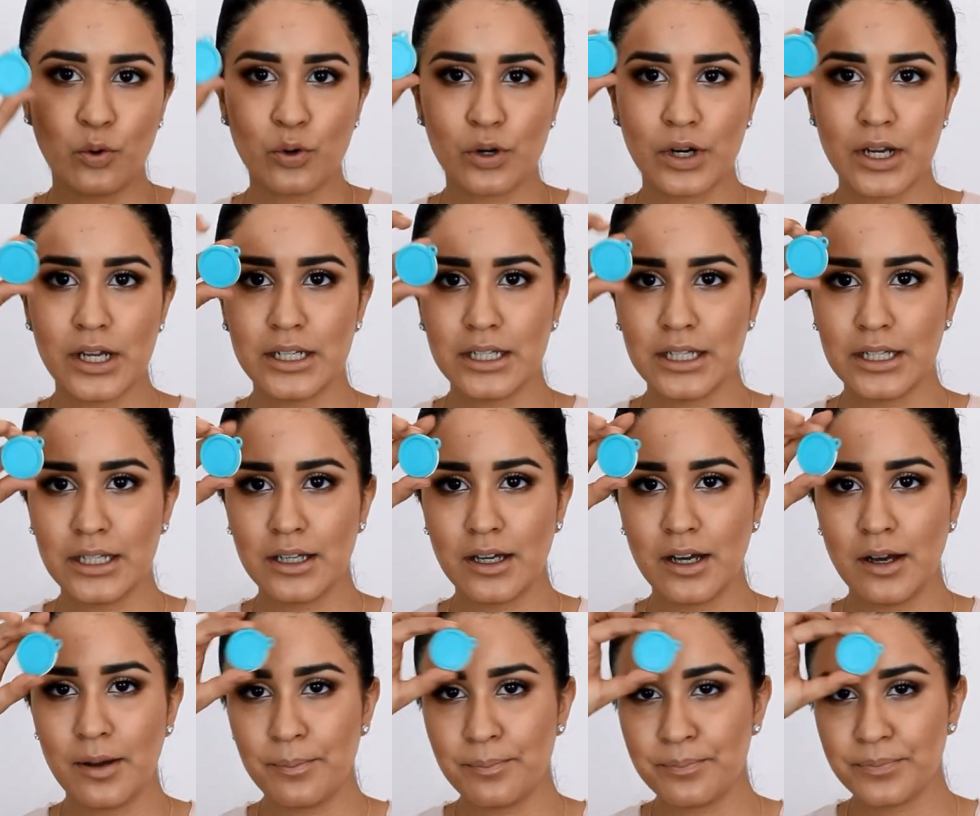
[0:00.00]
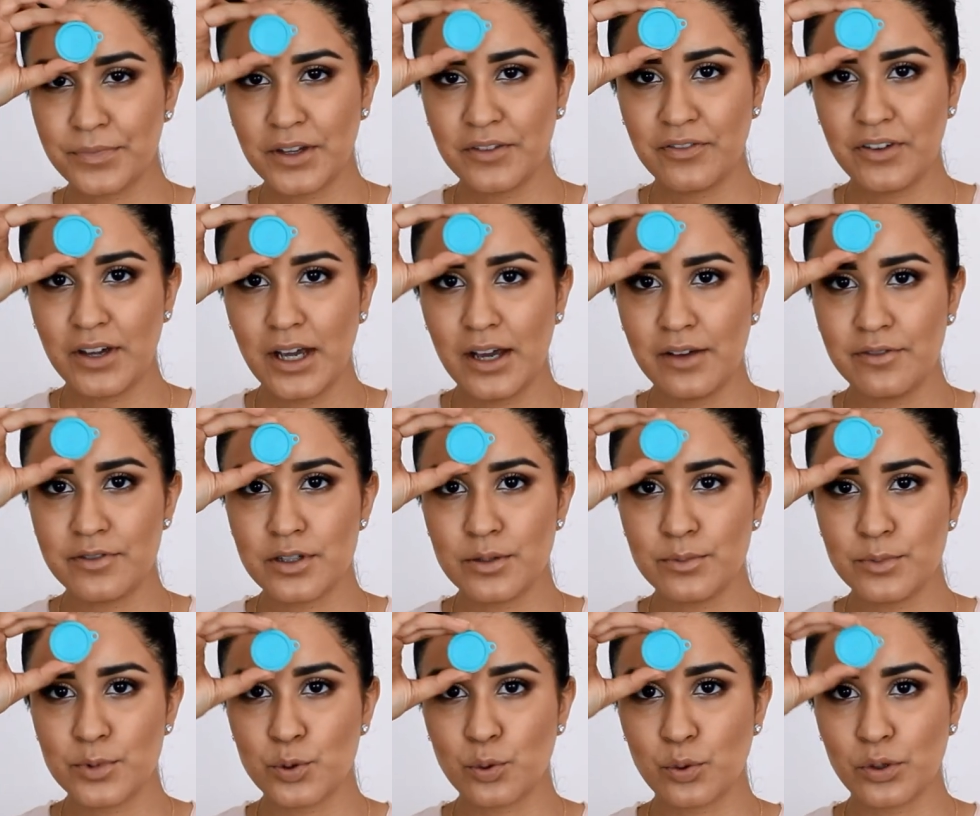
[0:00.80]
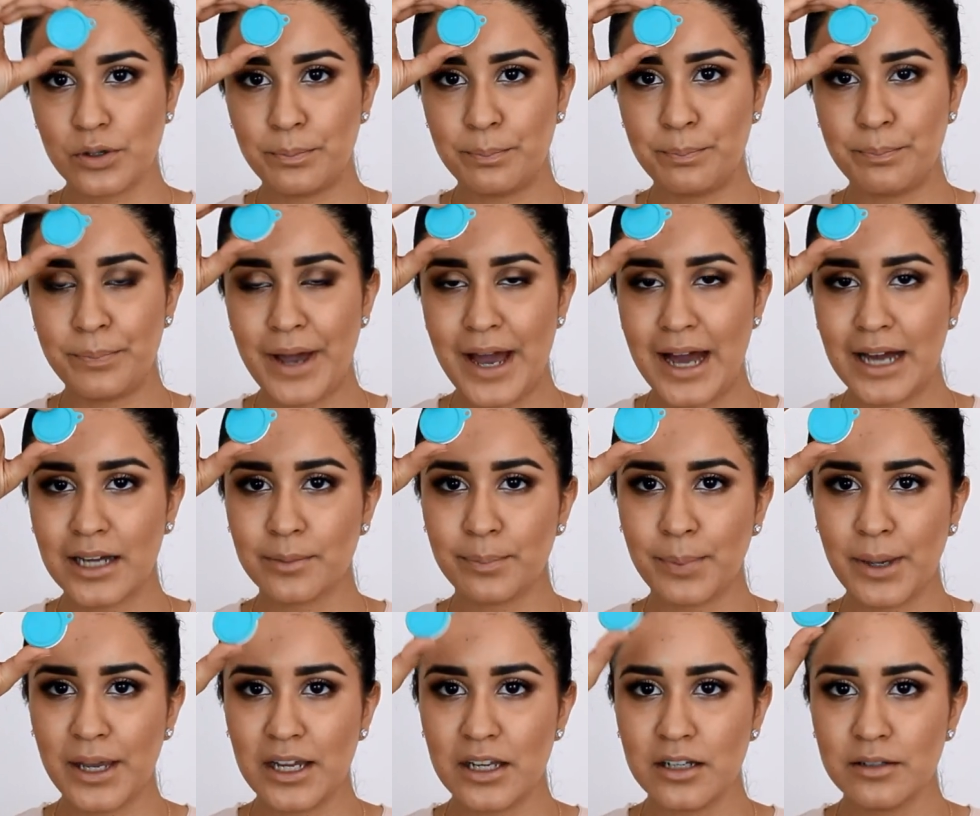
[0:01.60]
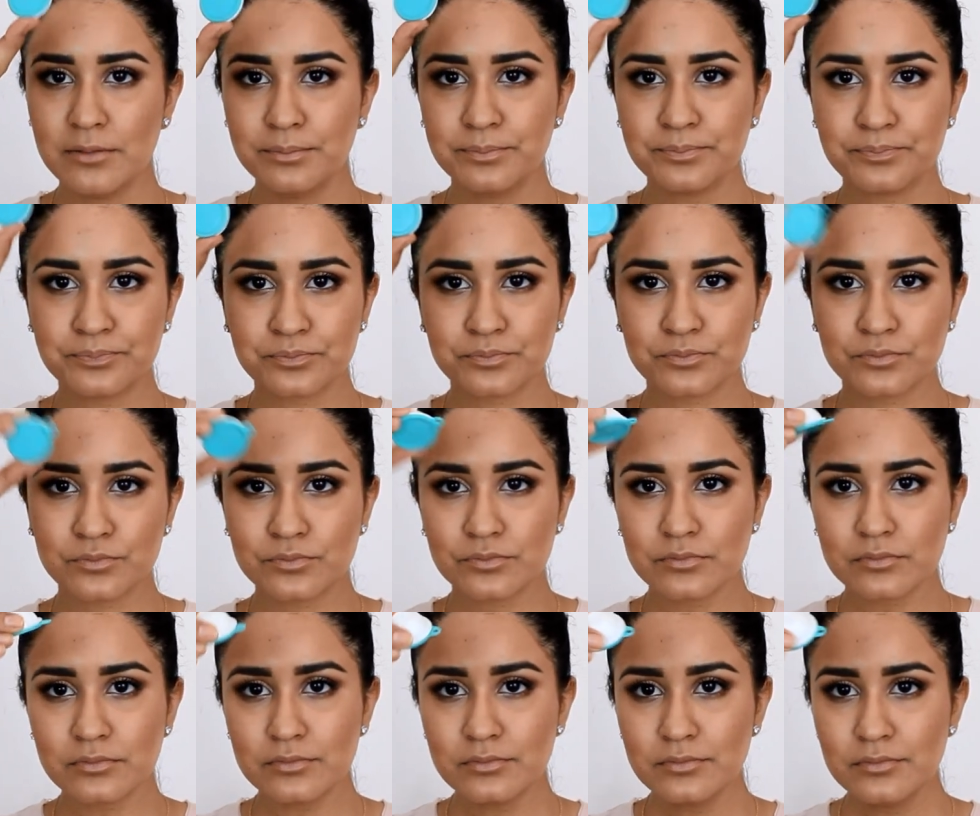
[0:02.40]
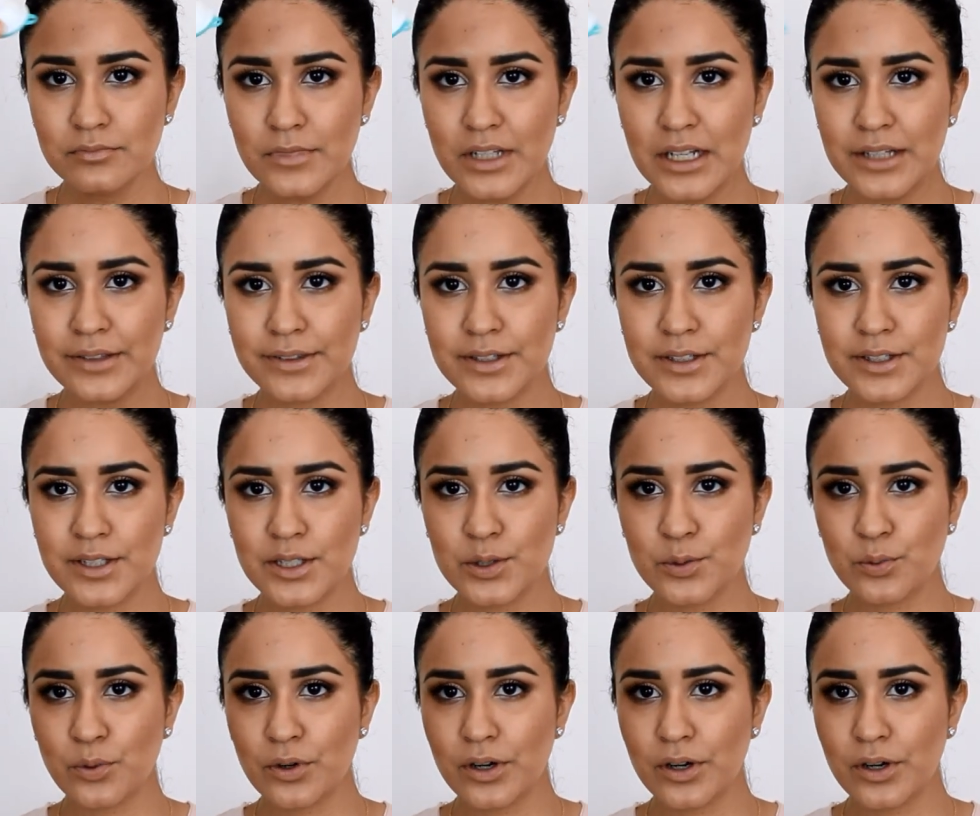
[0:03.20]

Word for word: or any um, if I have some sort of back pain. This